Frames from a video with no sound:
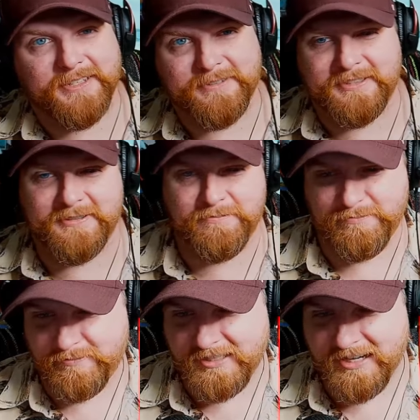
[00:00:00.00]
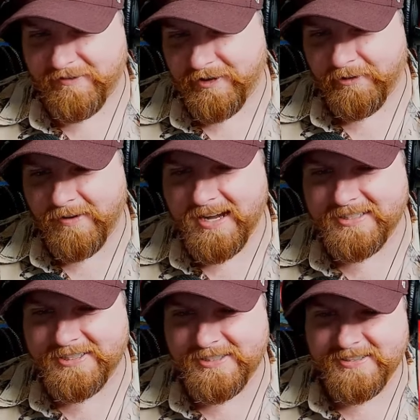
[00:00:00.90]
That was kind of fun to watch.
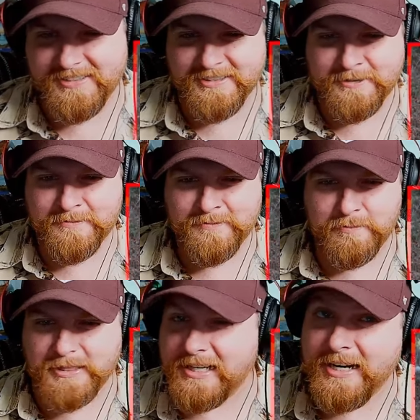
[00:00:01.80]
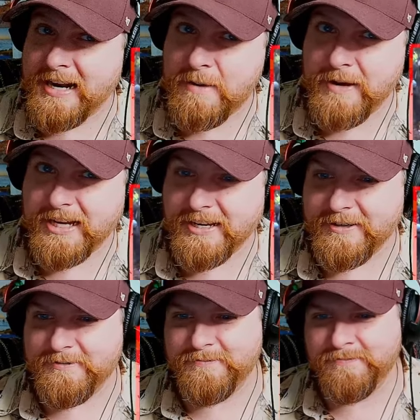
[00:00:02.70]
But they did not make it.
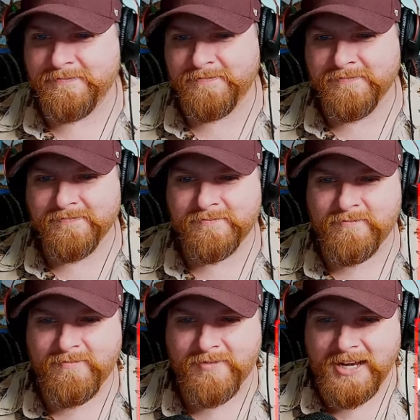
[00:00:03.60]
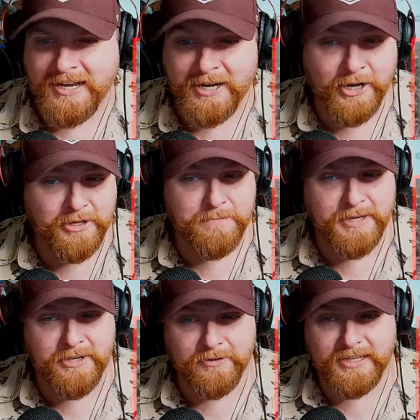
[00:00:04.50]
And another
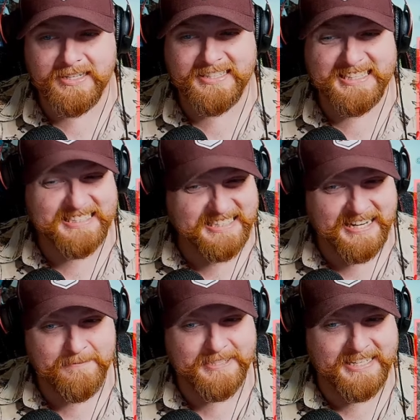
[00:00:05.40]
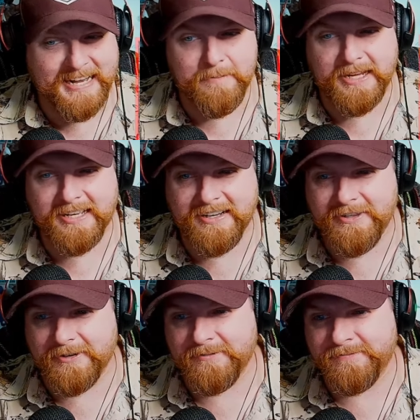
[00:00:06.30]
Beetle that this time did not make it either.